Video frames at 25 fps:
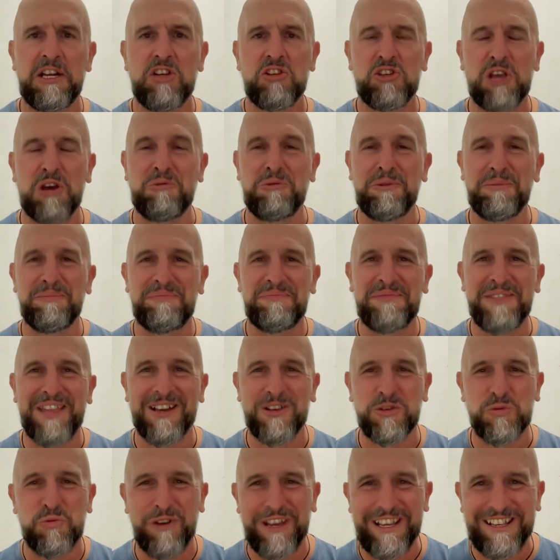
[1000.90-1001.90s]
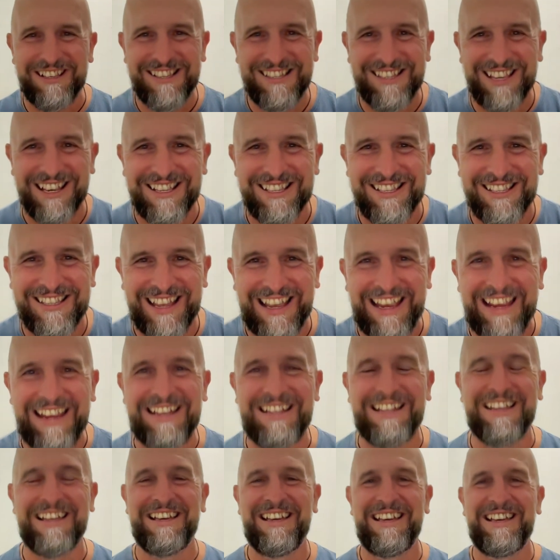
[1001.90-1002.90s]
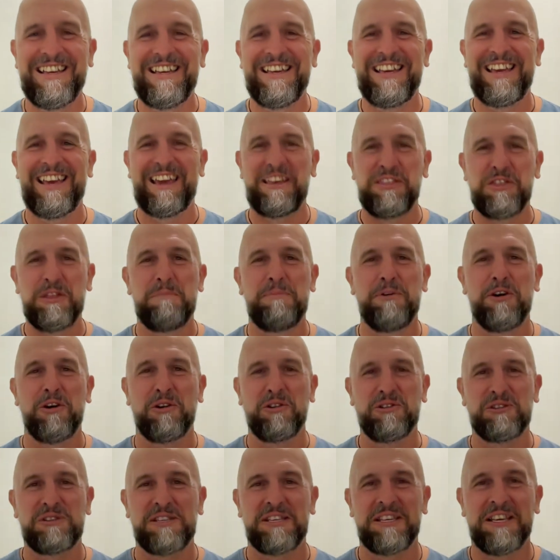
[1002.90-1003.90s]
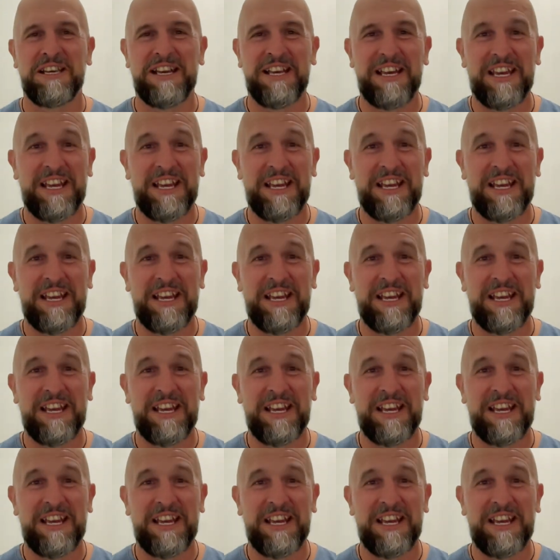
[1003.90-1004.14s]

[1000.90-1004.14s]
So that's week 16 in the books.